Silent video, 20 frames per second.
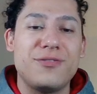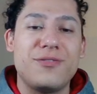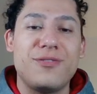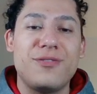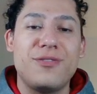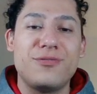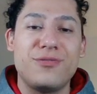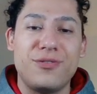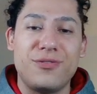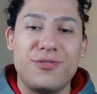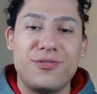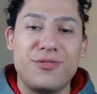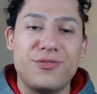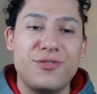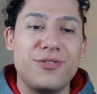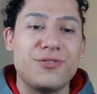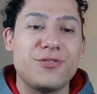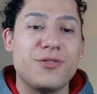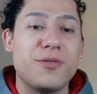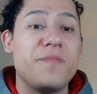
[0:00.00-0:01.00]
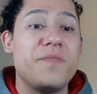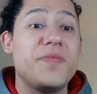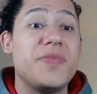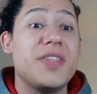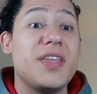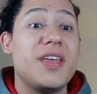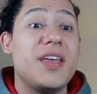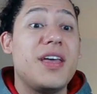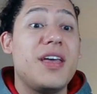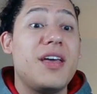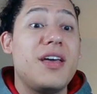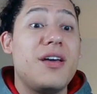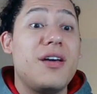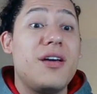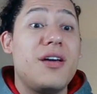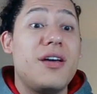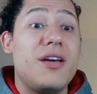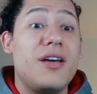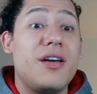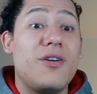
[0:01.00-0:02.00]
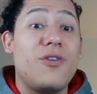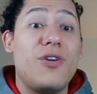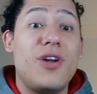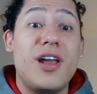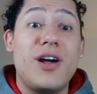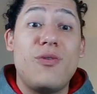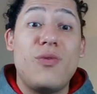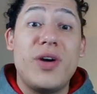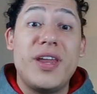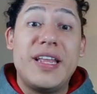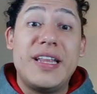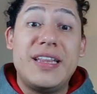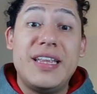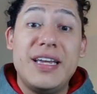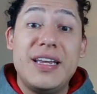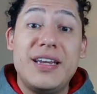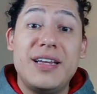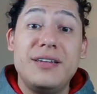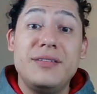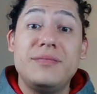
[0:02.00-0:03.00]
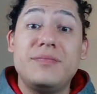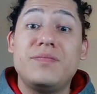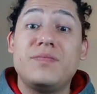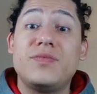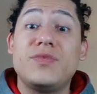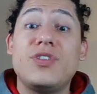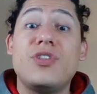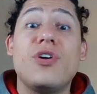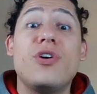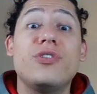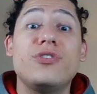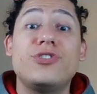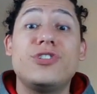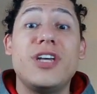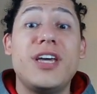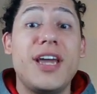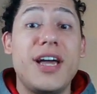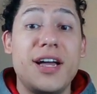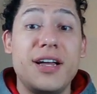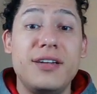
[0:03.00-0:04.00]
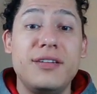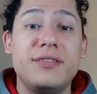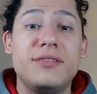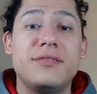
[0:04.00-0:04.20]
con los otros dos. Con la cuarentena, no será